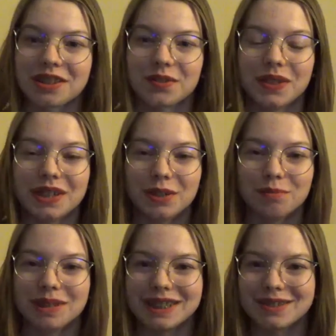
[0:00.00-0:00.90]
this video,
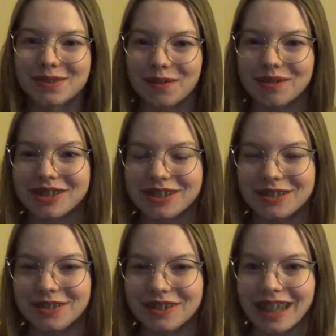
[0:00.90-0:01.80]
please remember
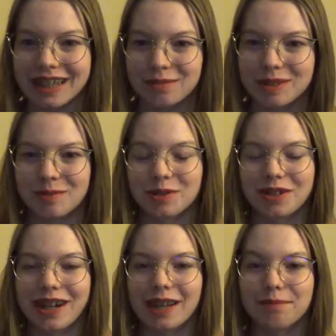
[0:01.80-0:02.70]
to like and
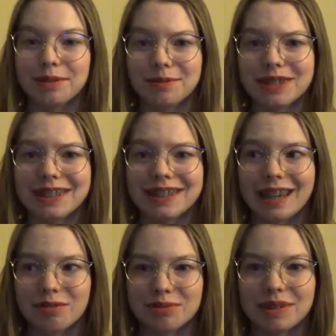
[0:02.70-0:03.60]
subscribe. It really
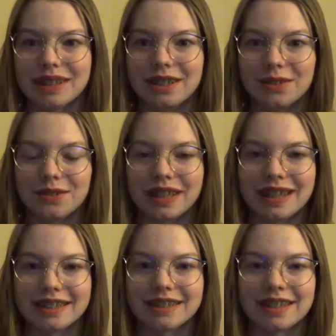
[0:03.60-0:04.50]
helps me to know
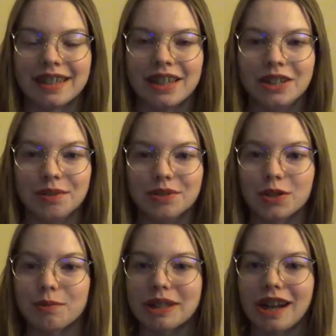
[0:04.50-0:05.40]
that you
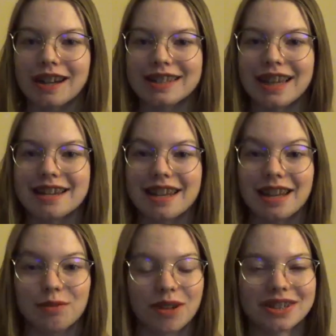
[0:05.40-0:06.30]
enjoy my content
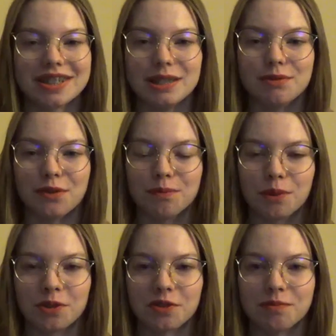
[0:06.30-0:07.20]
and want to see
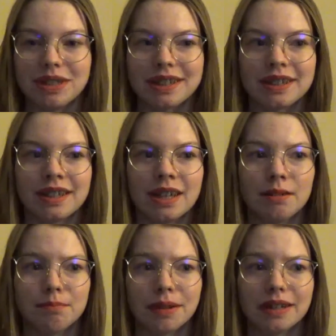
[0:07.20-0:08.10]
more from me.
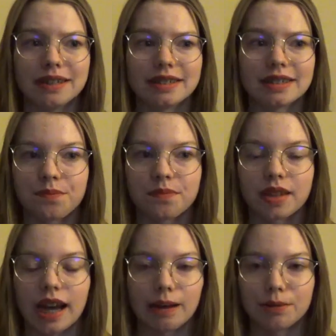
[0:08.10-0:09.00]
But
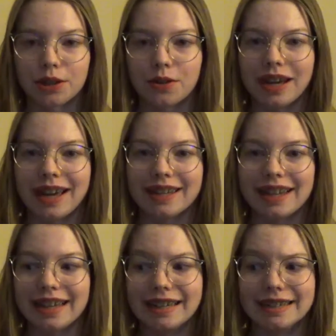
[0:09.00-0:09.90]
I'm going to go ahead
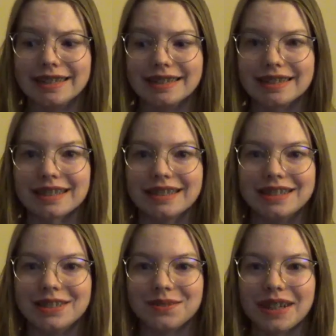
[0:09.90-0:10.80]
and
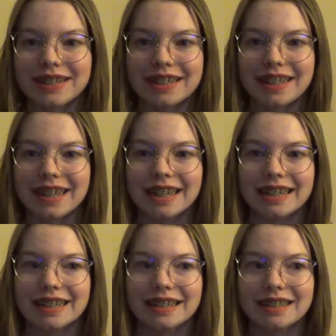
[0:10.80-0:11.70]
continue writing,
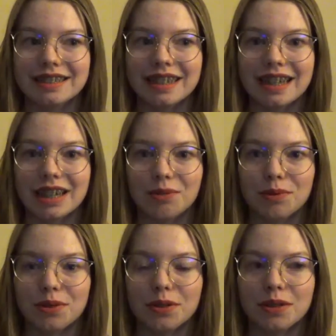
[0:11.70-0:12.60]
and I
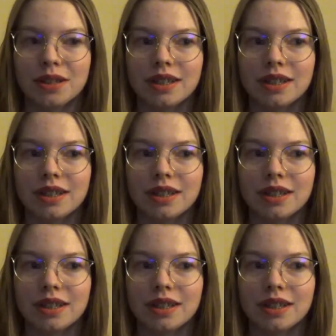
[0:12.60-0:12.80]
will